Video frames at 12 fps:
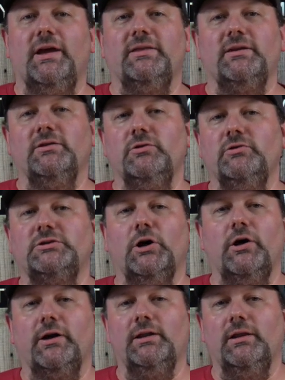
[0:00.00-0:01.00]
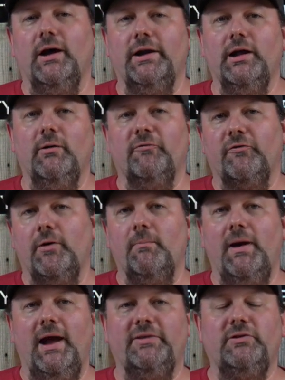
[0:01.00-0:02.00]
at the new target lineup from
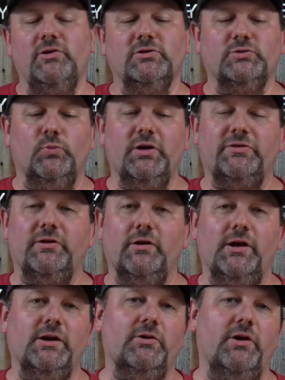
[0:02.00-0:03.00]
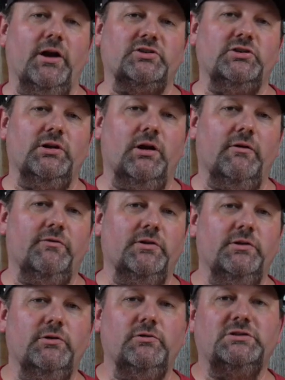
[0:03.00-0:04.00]
Mathews with their introduction of the
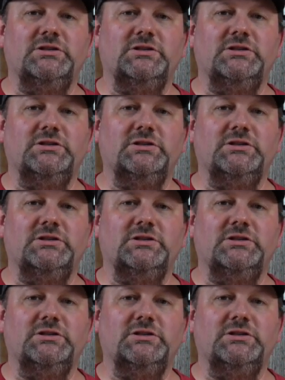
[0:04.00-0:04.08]
new